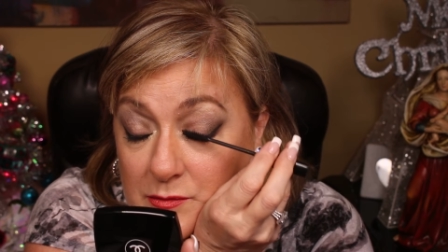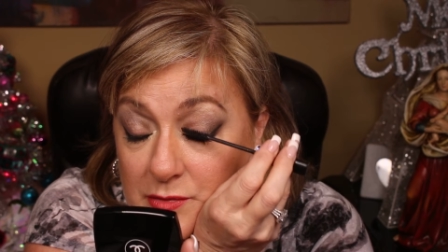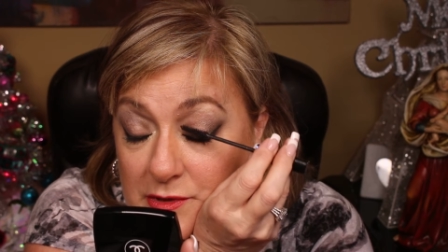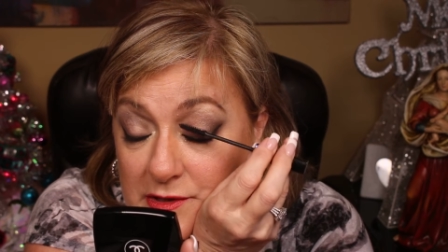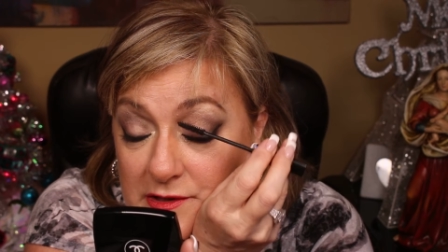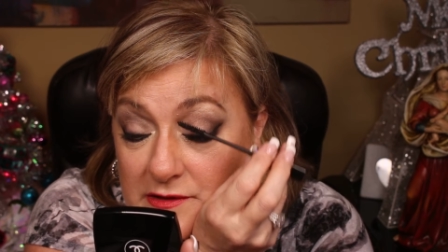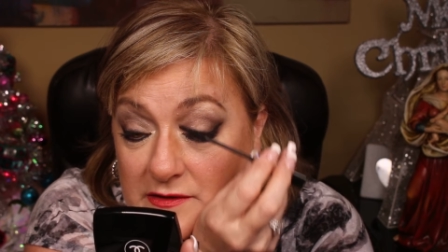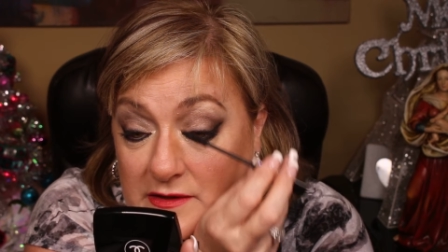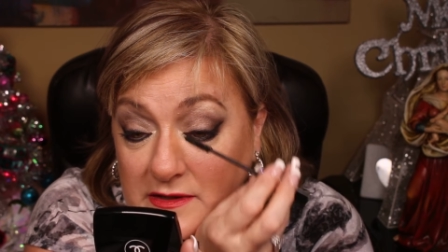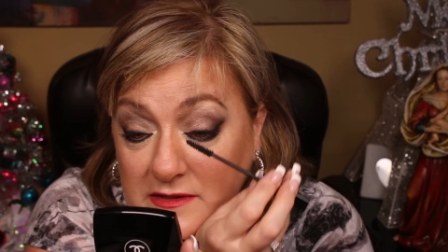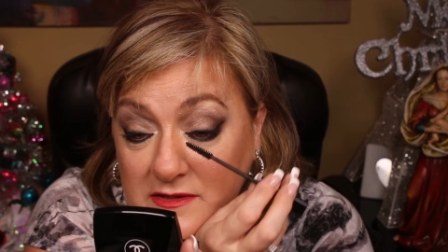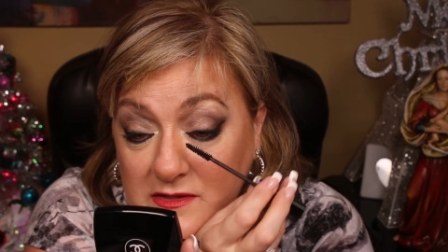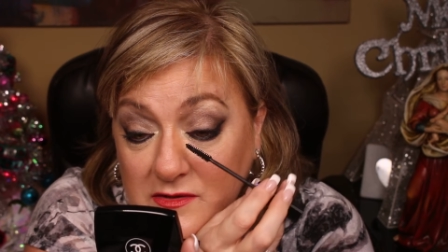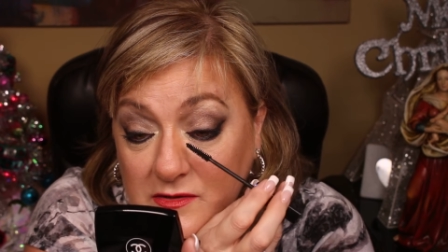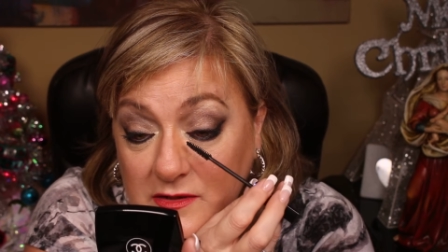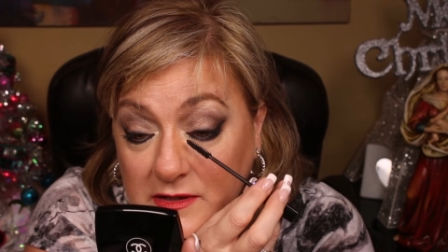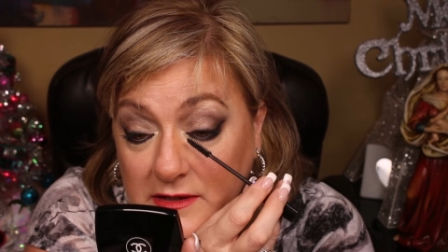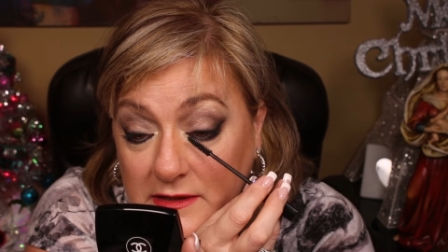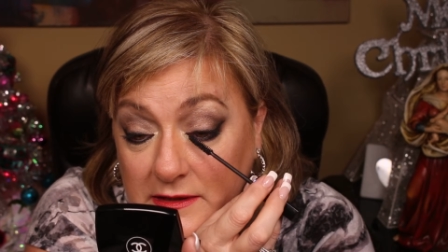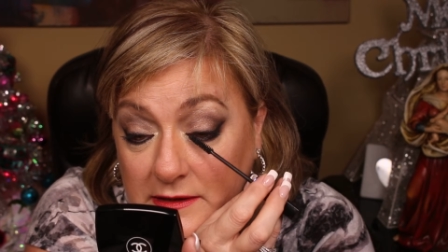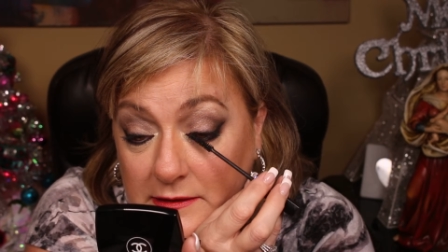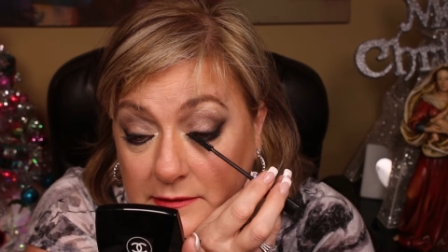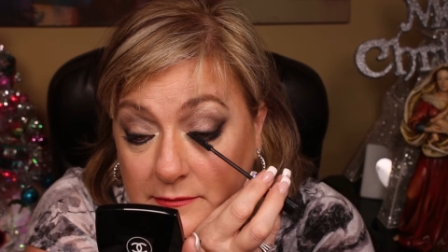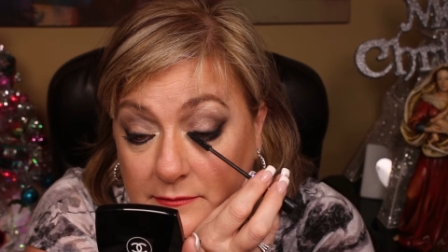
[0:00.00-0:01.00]
but that's
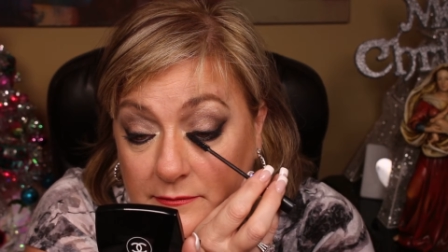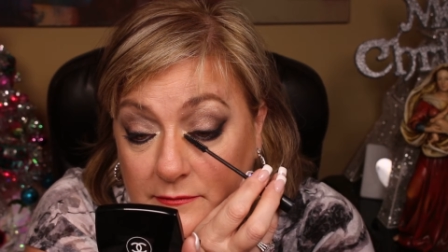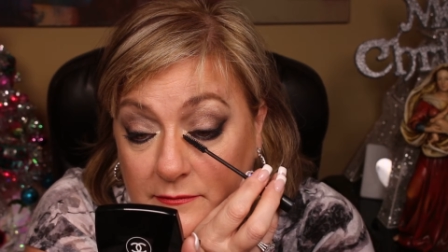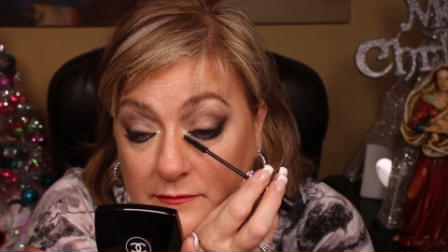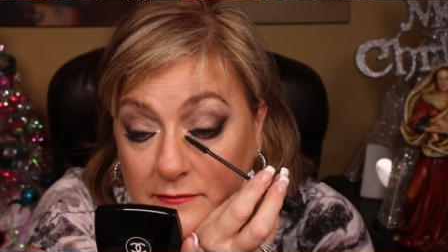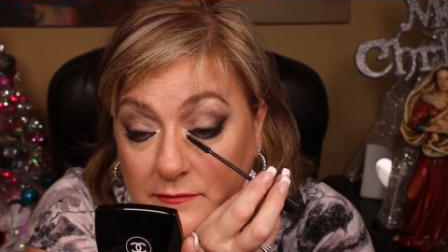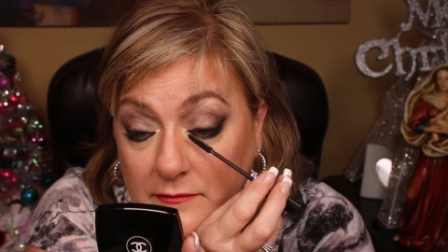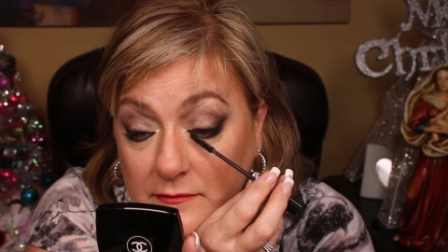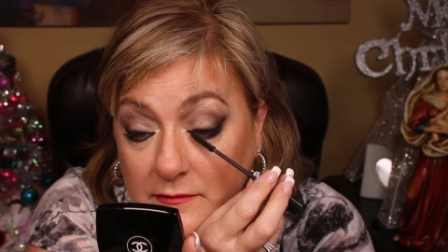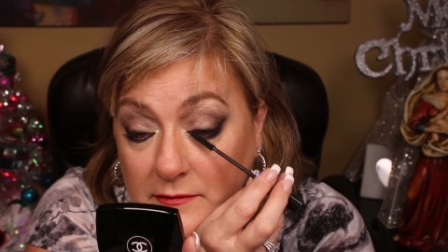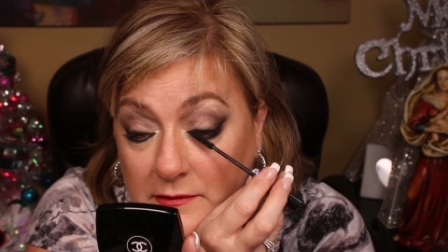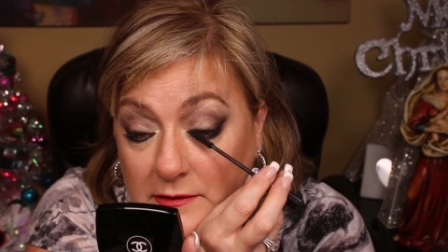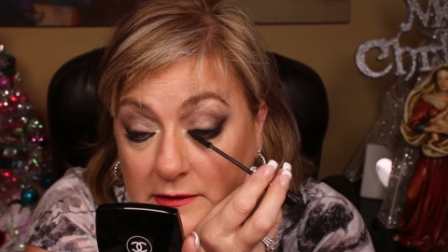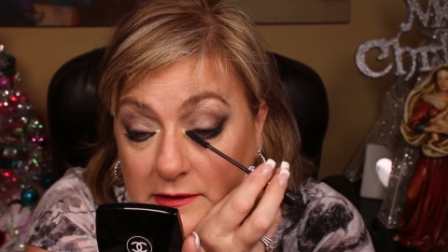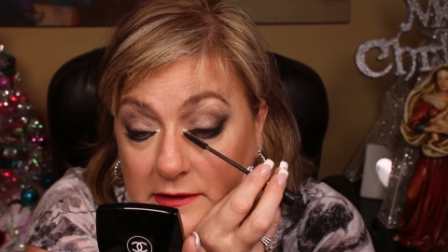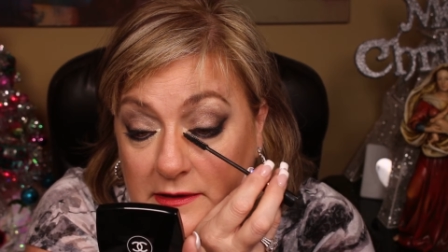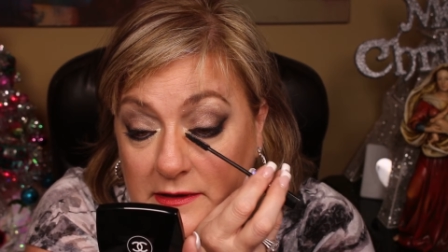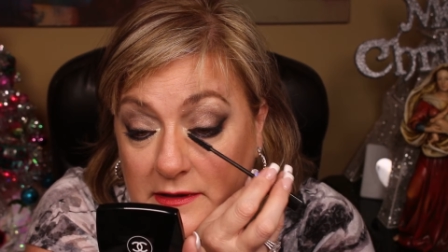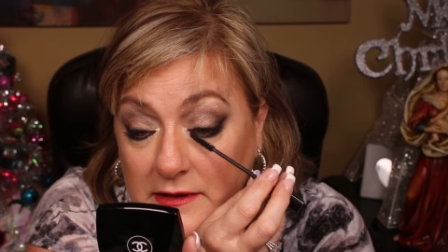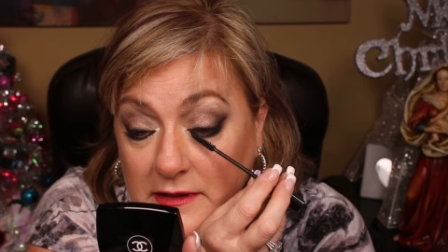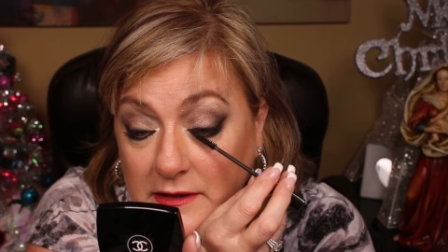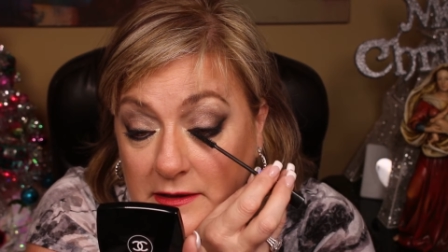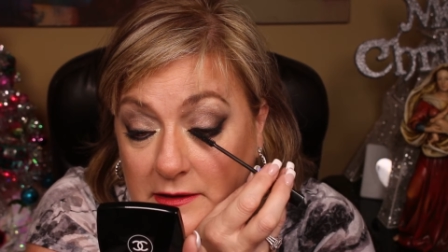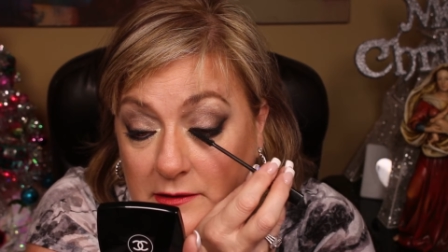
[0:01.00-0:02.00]
okay. And
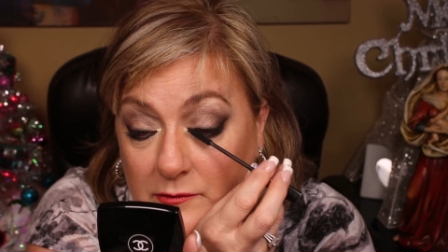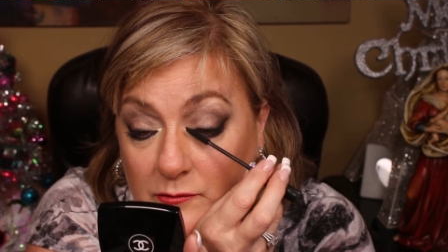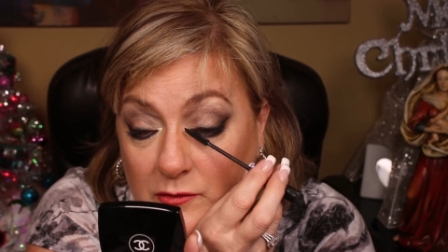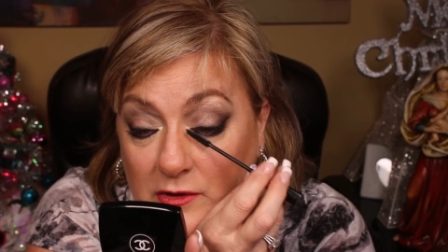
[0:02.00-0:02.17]
again,